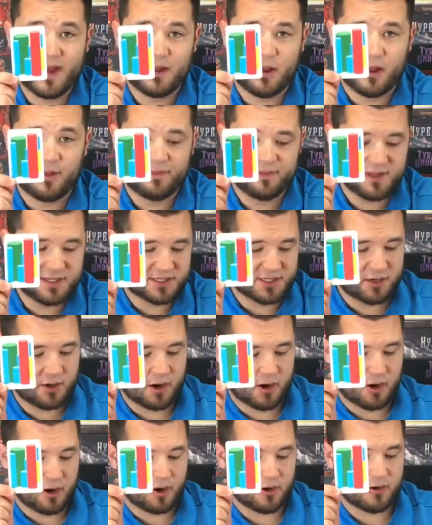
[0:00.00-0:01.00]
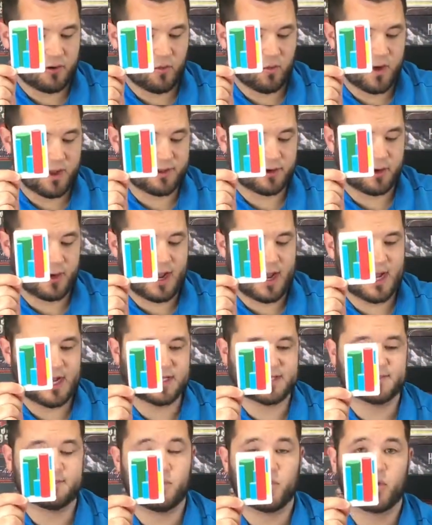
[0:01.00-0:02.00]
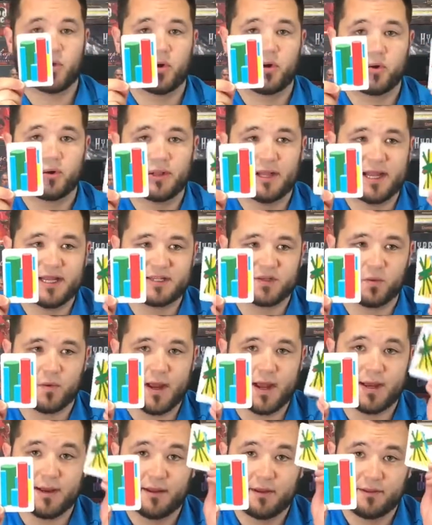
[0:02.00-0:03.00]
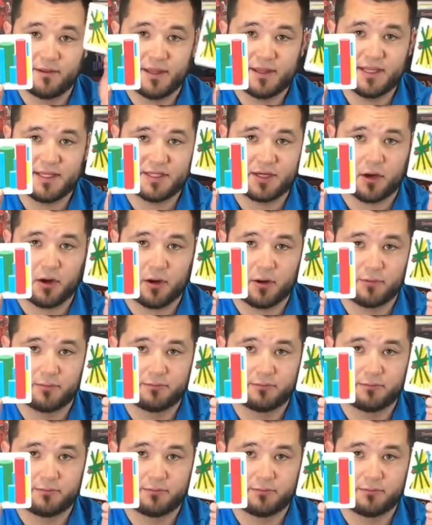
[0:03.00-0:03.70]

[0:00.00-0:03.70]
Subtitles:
on this card, whether it has more or less red than this card.